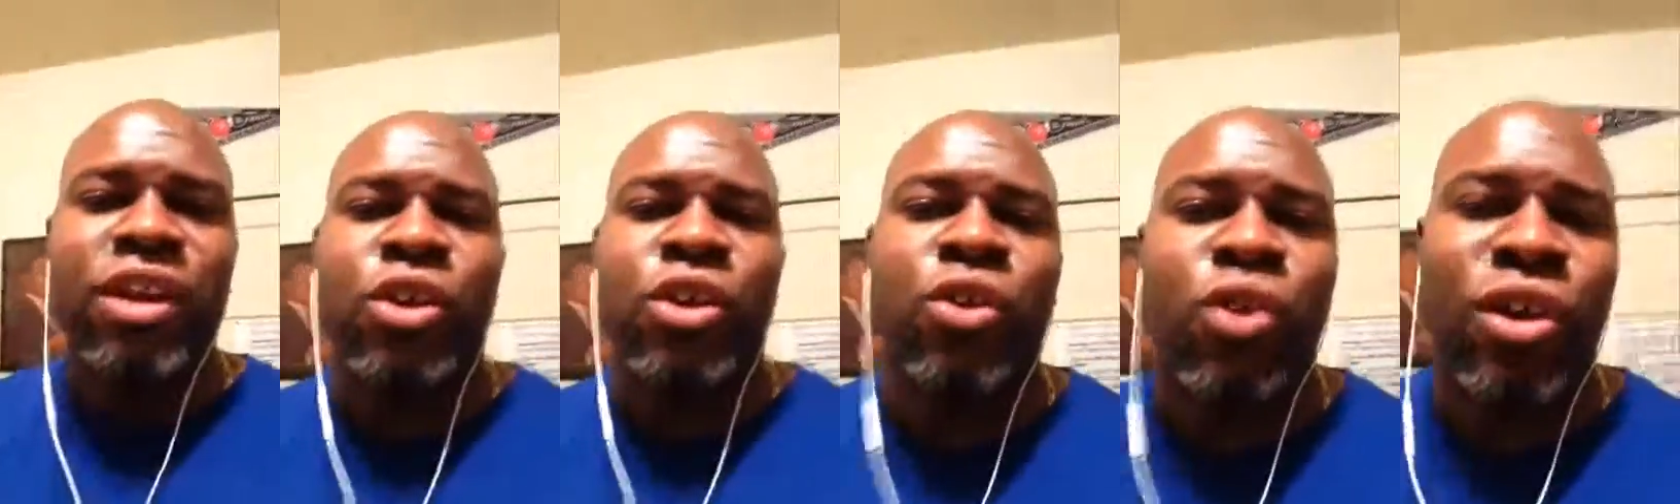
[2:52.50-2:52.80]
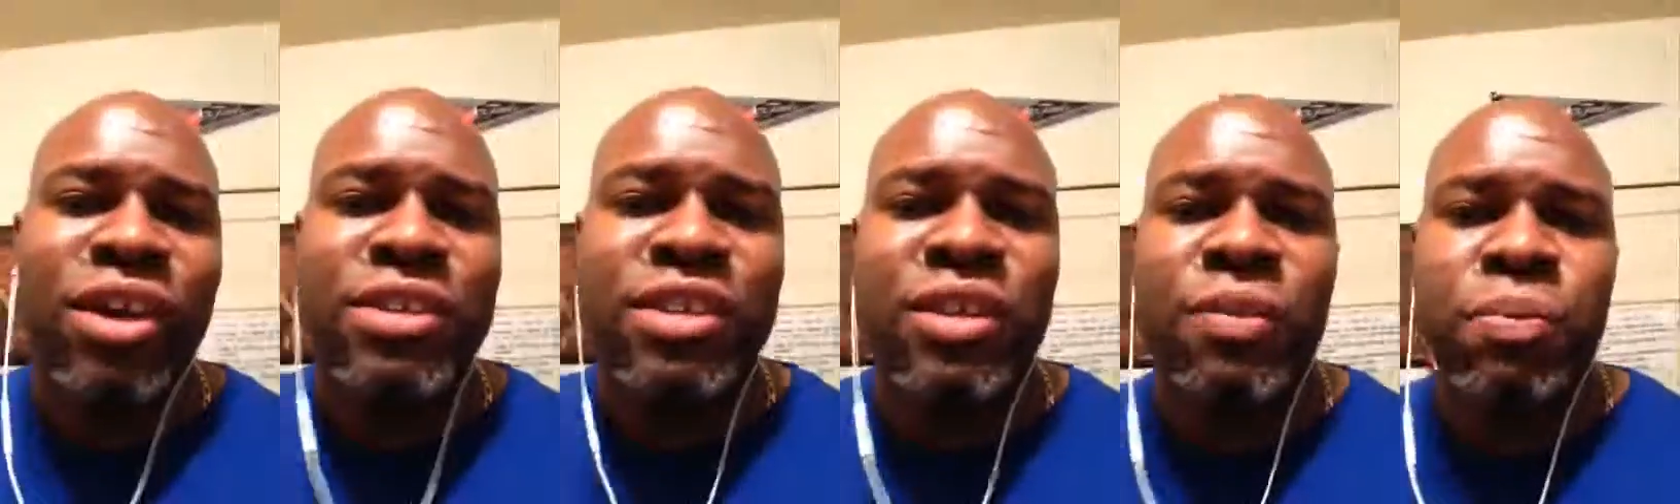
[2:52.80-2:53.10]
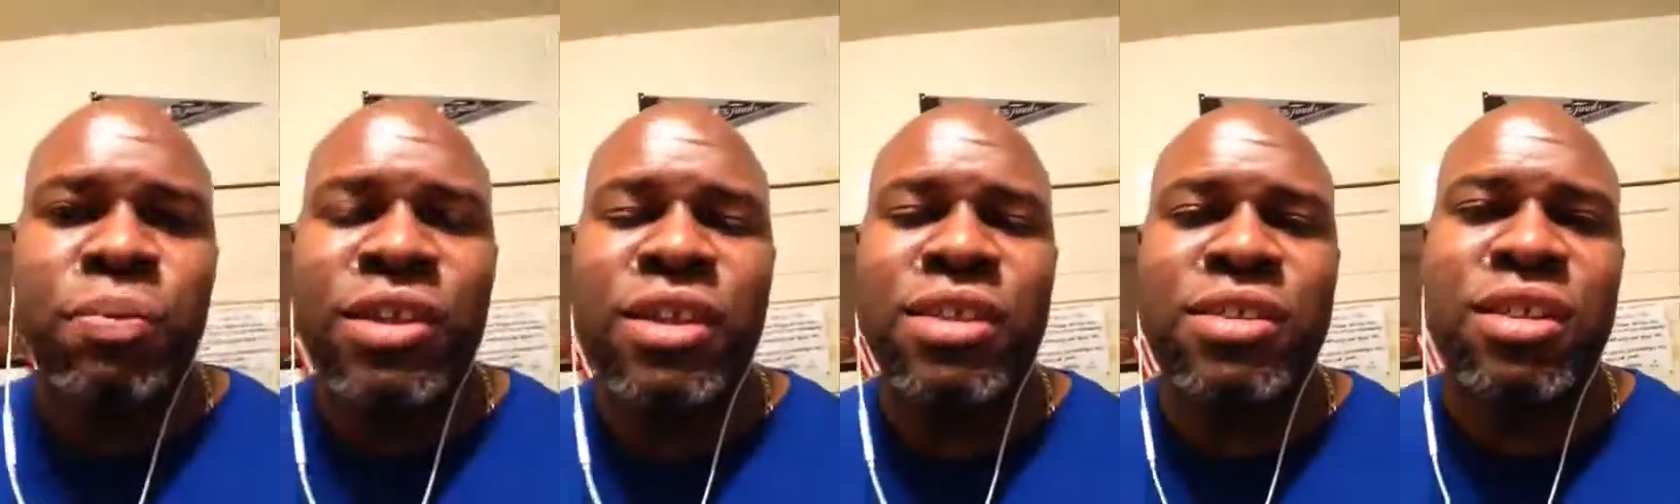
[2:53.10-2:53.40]
Grace and
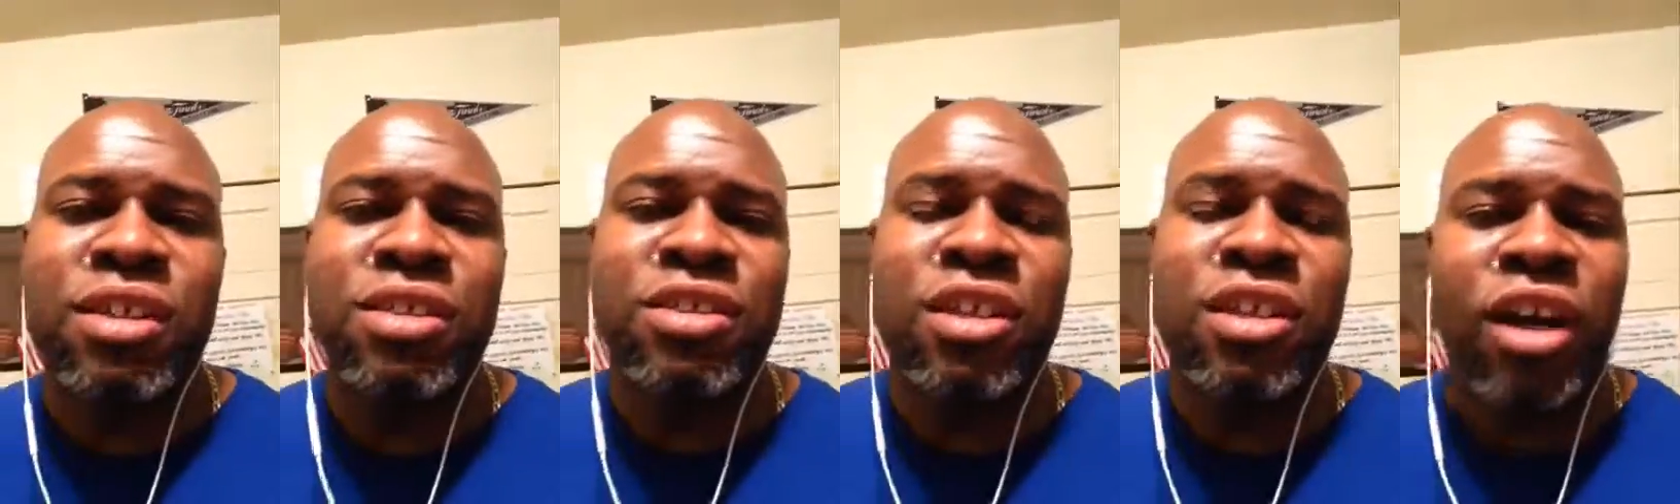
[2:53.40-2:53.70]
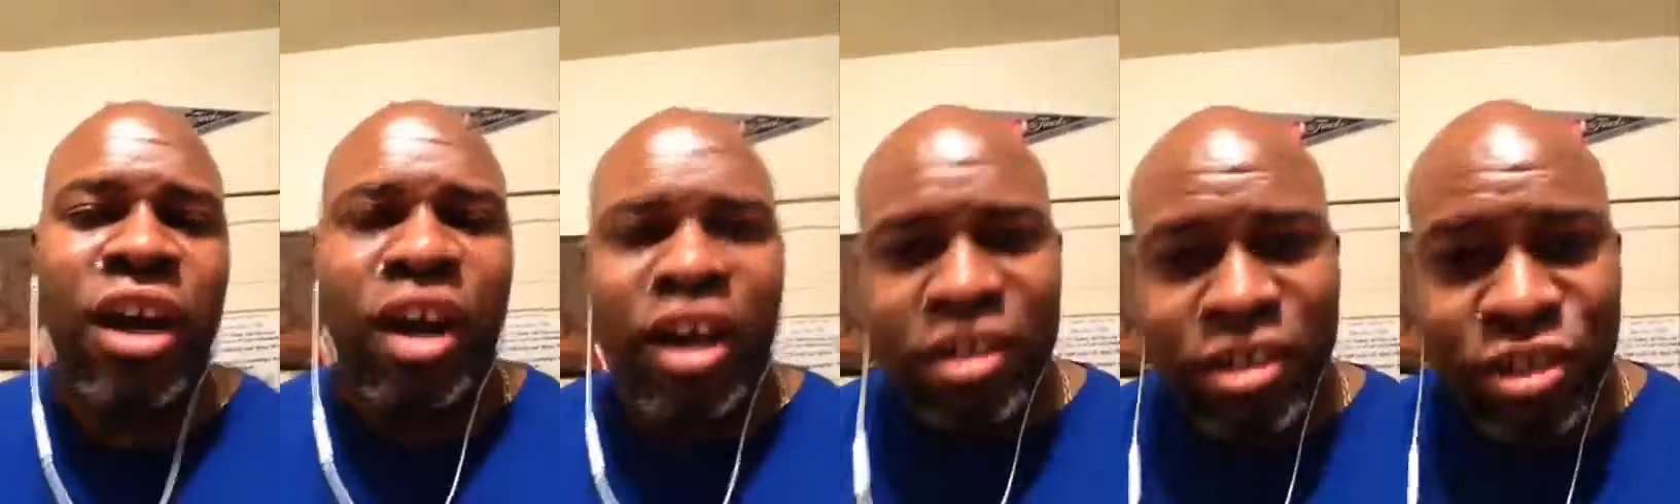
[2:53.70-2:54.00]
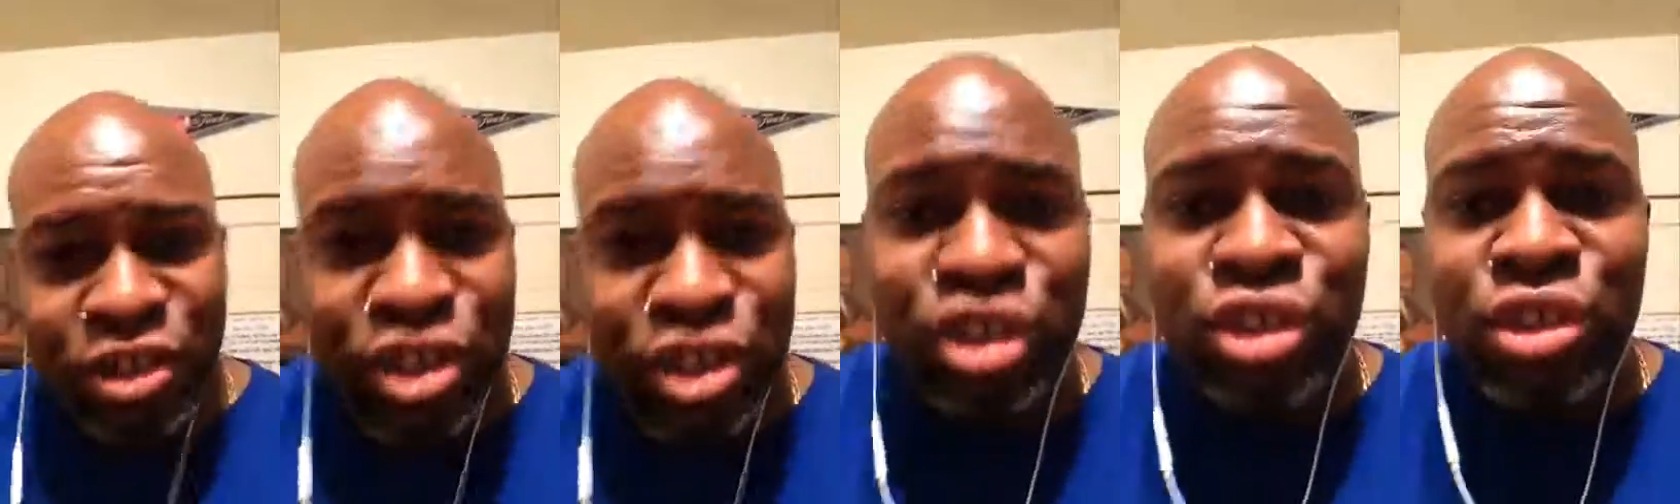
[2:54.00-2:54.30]
peace unto God,
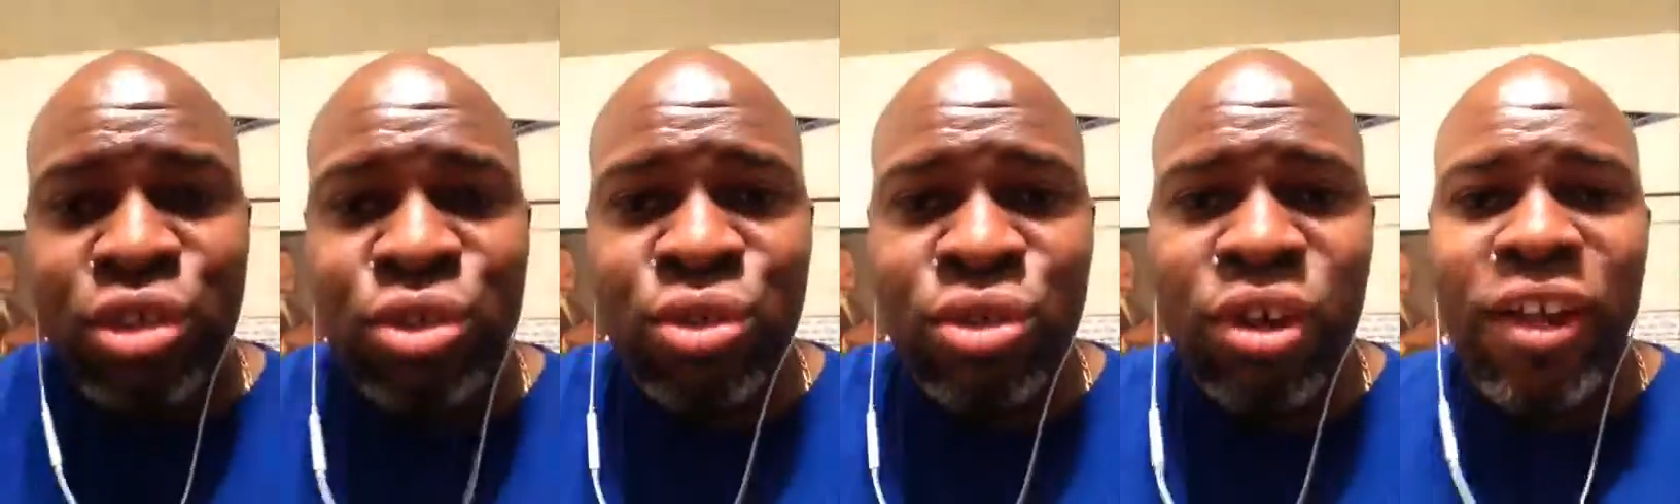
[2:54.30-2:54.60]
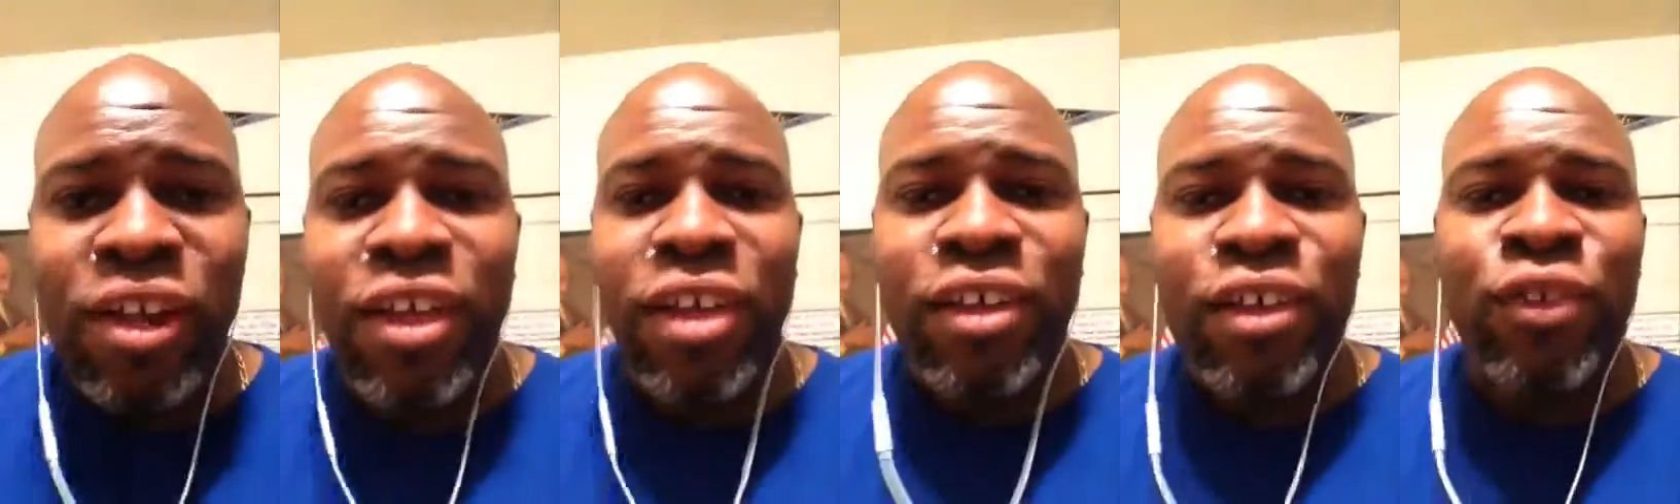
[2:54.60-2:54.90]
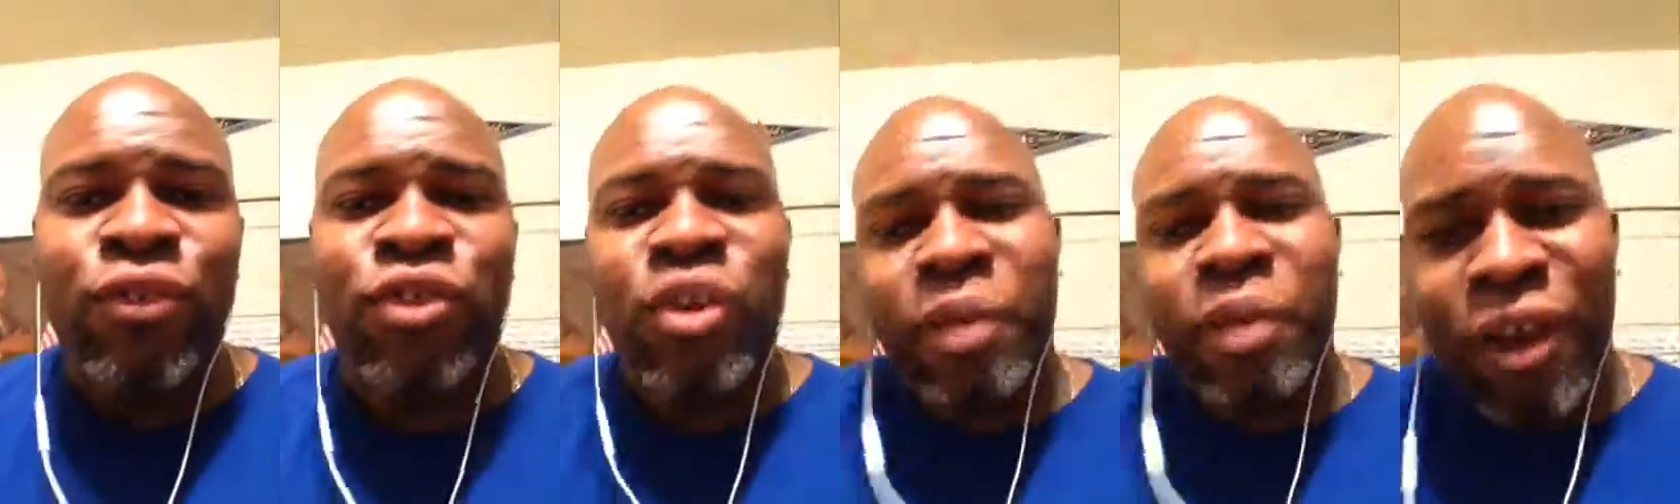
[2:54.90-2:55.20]
unto you,
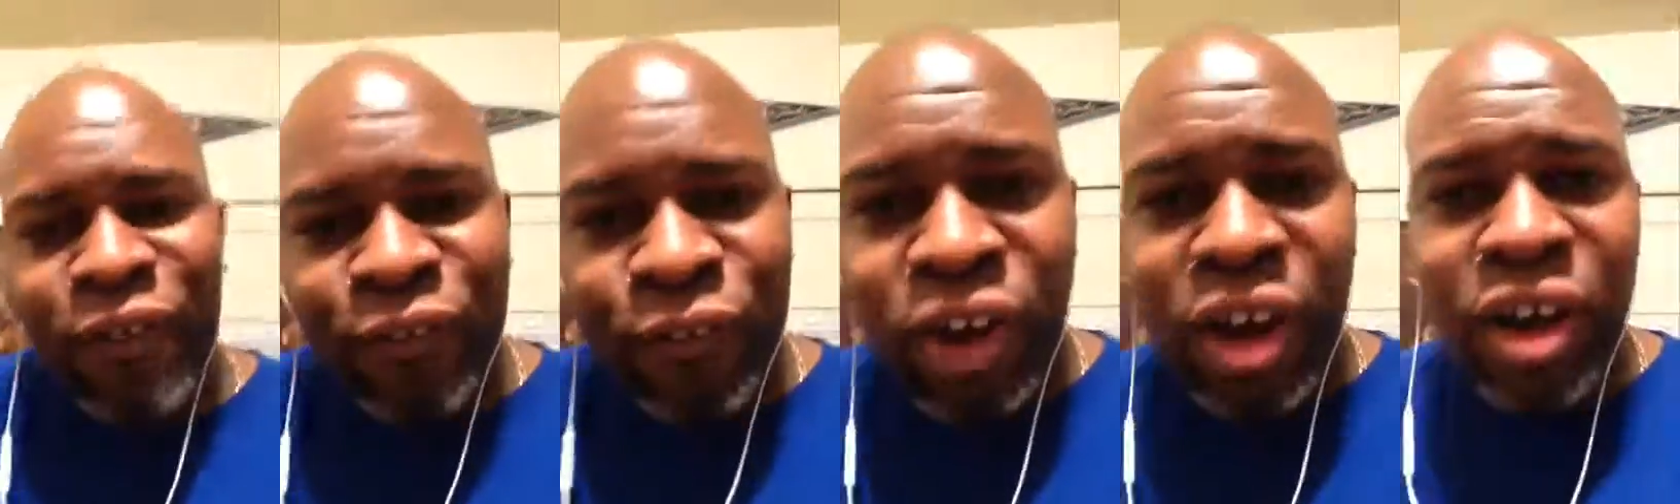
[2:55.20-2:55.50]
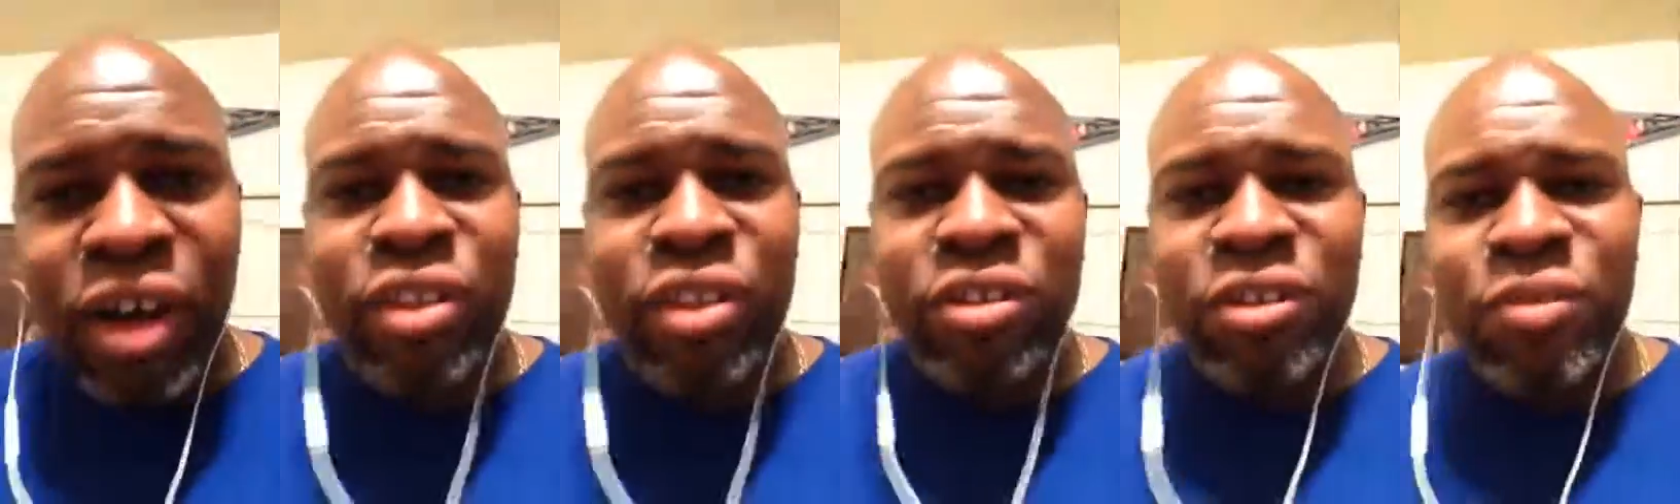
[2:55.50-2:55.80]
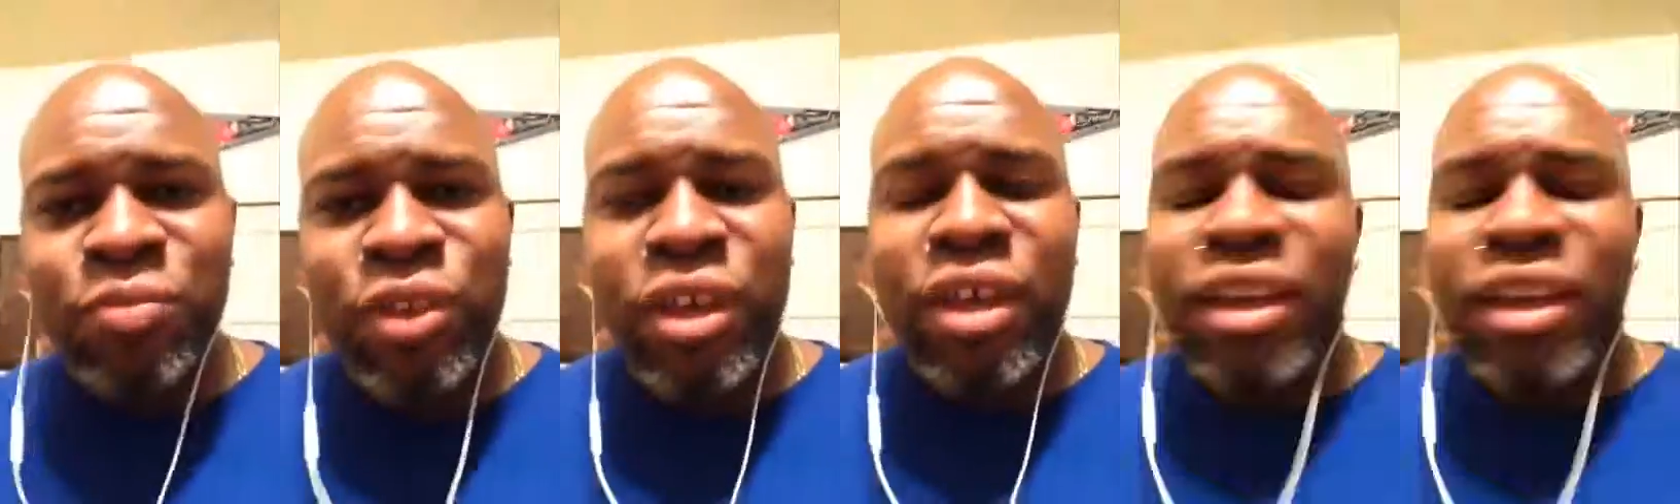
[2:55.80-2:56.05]
from our Father,